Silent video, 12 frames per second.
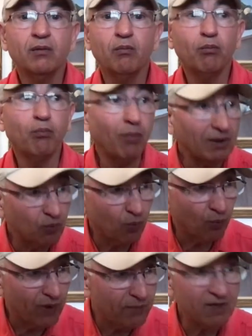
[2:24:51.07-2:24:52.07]
But
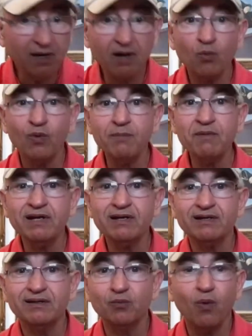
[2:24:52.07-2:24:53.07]
women are
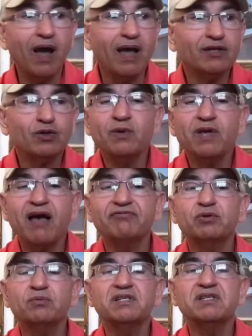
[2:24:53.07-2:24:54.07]
women. Why do we have
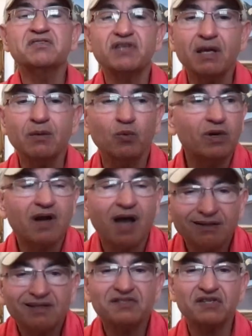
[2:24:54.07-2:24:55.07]
to be the same? We are
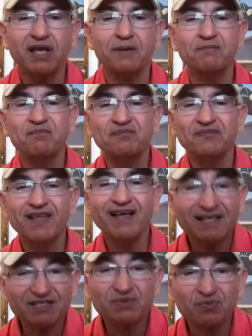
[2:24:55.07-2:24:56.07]
not the same.
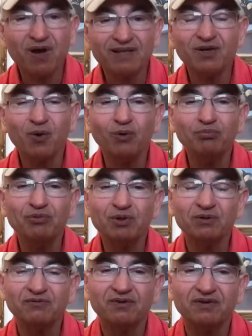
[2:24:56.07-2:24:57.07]
That's why the whole
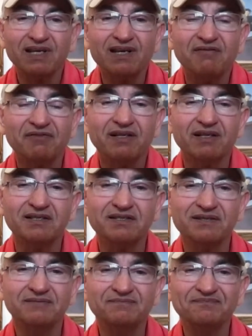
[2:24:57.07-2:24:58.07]
beautiful thing of it is.